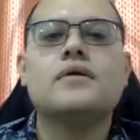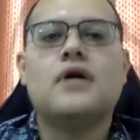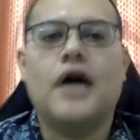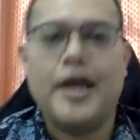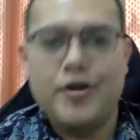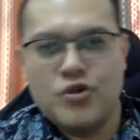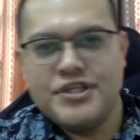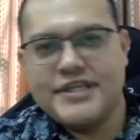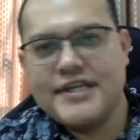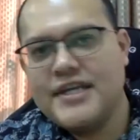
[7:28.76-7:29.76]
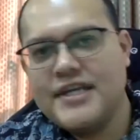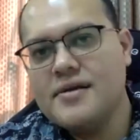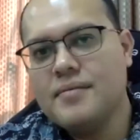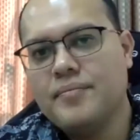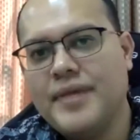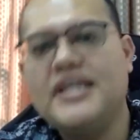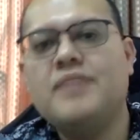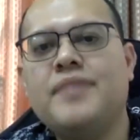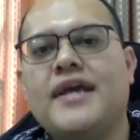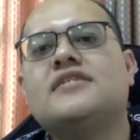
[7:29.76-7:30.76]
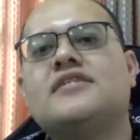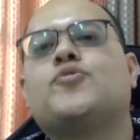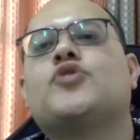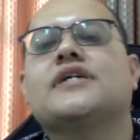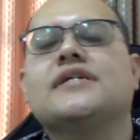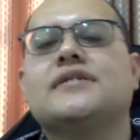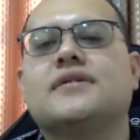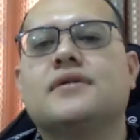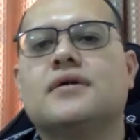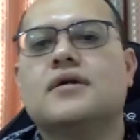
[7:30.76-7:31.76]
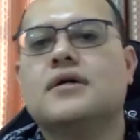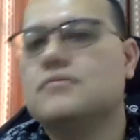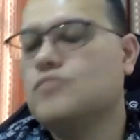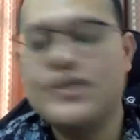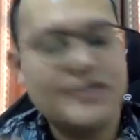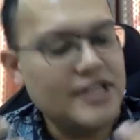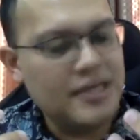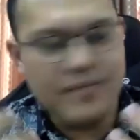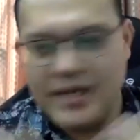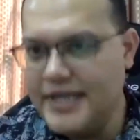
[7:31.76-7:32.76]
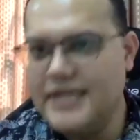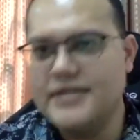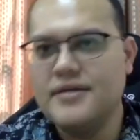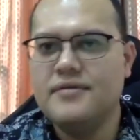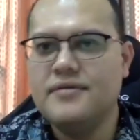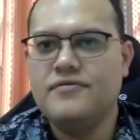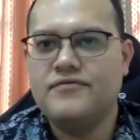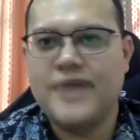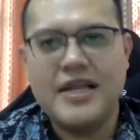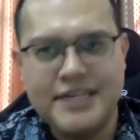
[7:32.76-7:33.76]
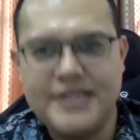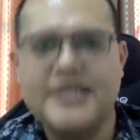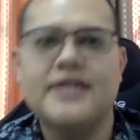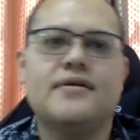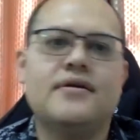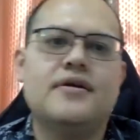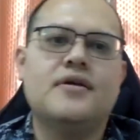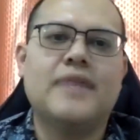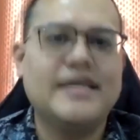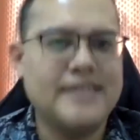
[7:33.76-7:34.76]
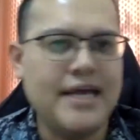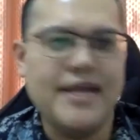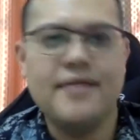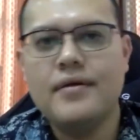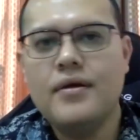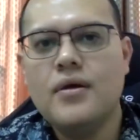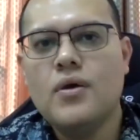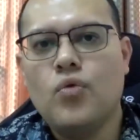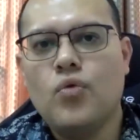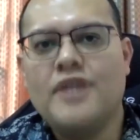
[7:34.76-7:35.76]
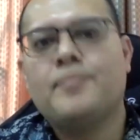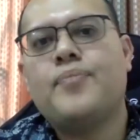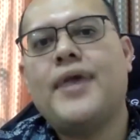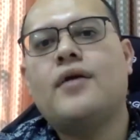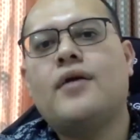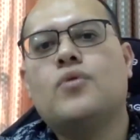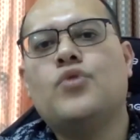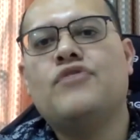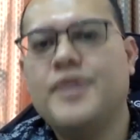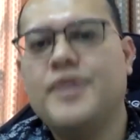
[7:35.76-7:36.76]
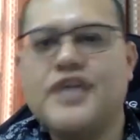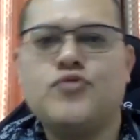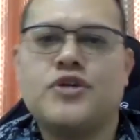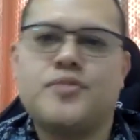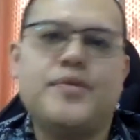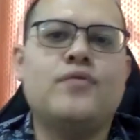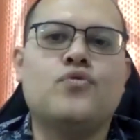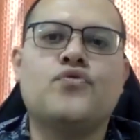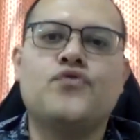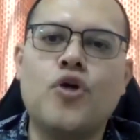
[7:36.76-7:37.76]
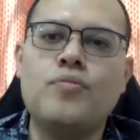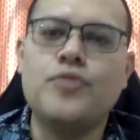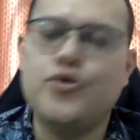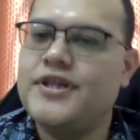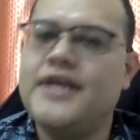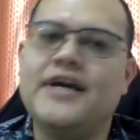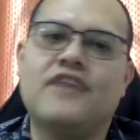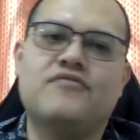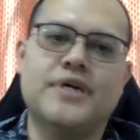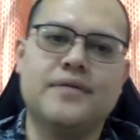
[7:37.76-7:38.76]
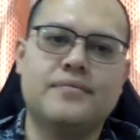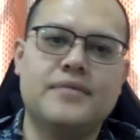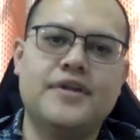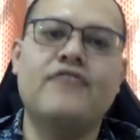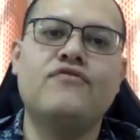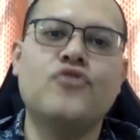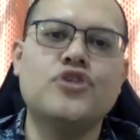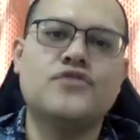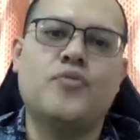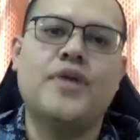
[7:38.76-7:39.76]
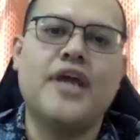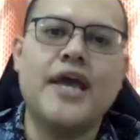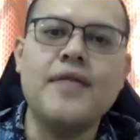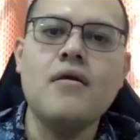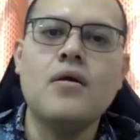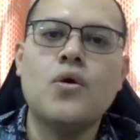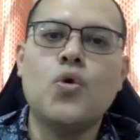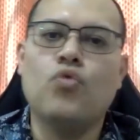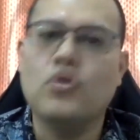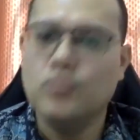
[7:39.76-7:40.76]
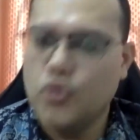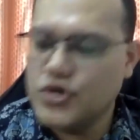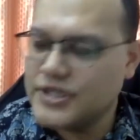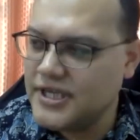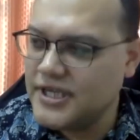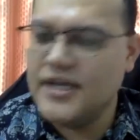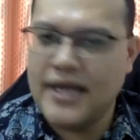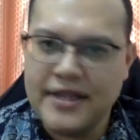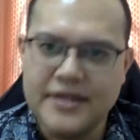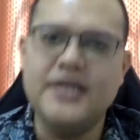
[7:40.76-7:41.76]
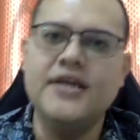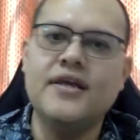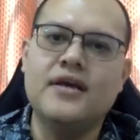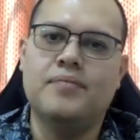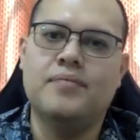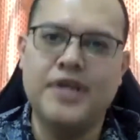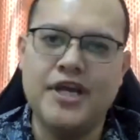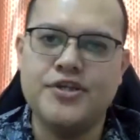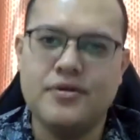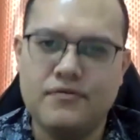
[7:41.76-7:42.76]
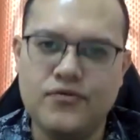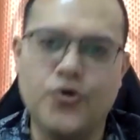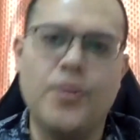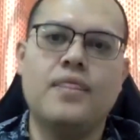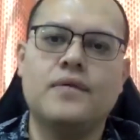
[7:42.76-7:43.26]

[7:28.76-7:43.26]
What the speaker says: Ideologically, many BN supporters, mostly Malays, felt cheated by Zahid when a pact with PH was made to form unity government. Their votes for BN were mostly anti-PH vote.